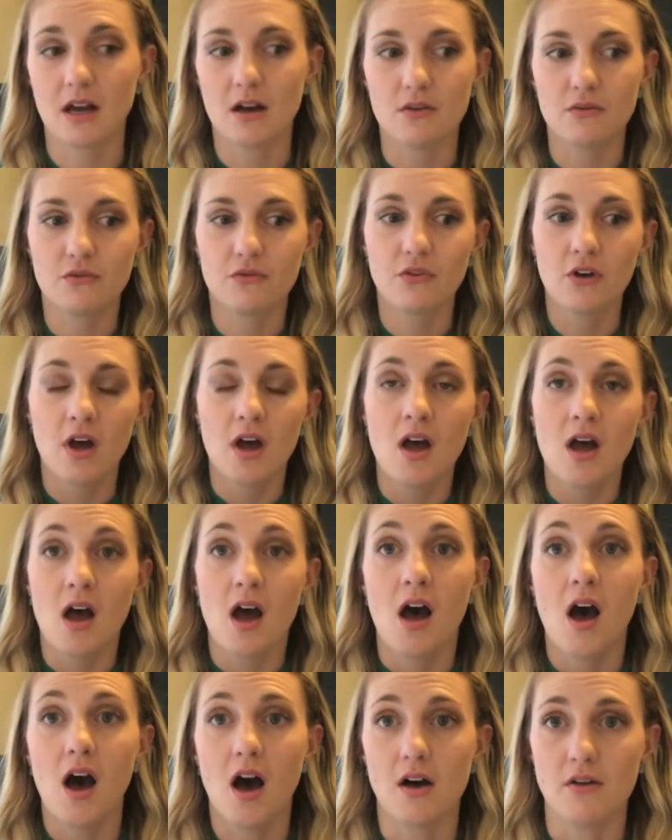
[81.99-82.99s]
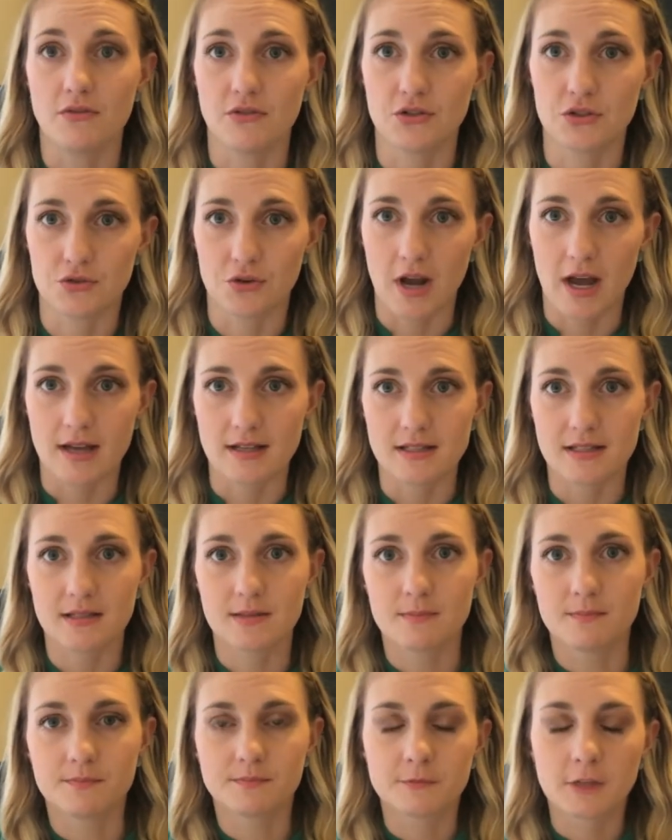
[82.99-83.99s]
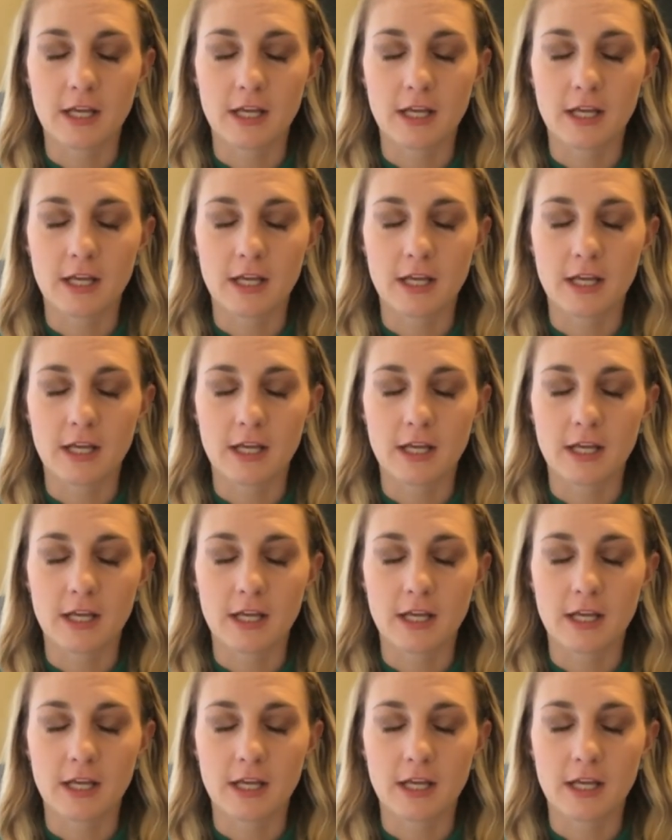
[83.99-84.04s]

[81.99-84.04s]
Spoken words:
of stress.